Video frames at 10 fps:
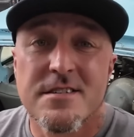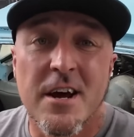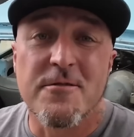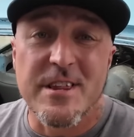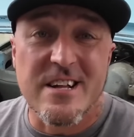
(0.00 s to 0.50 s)

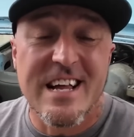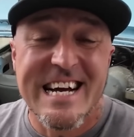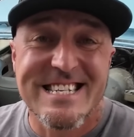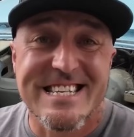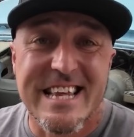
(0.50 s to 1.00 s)
Now, for the
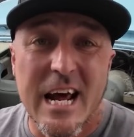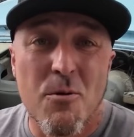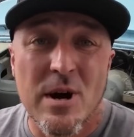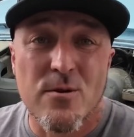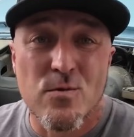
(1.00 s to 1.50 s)
classes that I
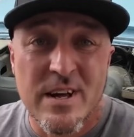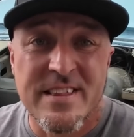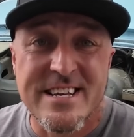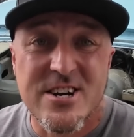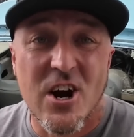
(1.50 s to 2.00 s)
want to run
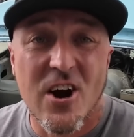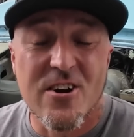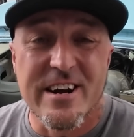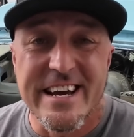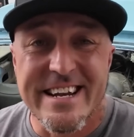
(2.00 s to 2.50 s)
this
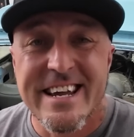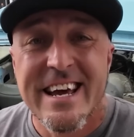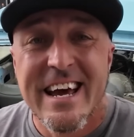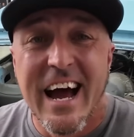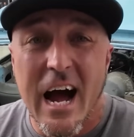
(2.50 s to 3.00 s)
car in,
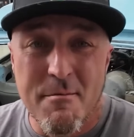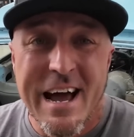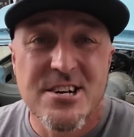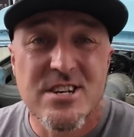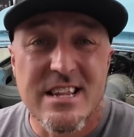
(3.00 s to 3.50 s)
I'm
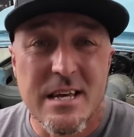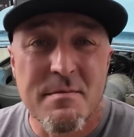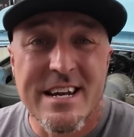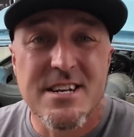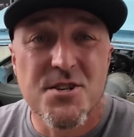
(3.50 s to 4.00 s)
actually
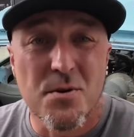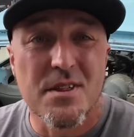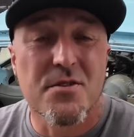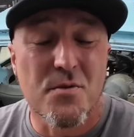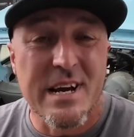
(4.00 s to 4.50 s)
limited to a
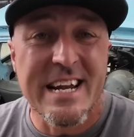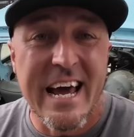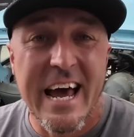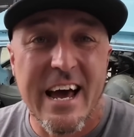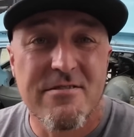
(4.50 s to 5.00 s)

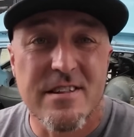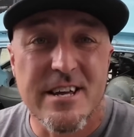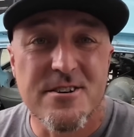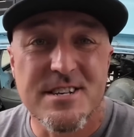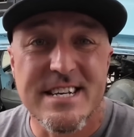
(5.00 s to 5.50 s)

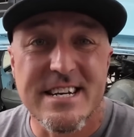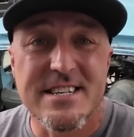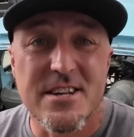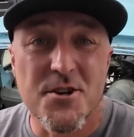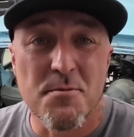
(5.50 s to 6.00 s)
3.5-liter
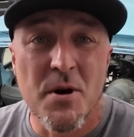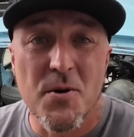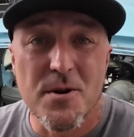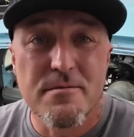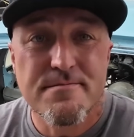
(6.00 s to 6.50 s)
6-cylinder motor,